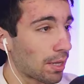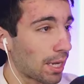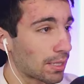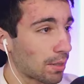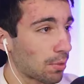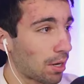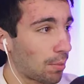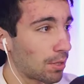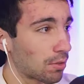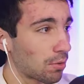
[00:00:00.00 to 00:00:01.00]
like I said, we're
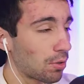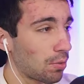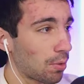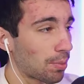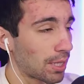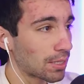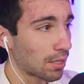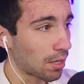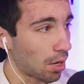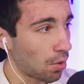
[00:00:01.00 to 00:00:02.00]
coming through, we're placing
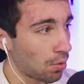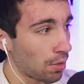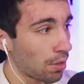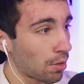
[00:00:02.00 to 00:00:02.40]
a cone,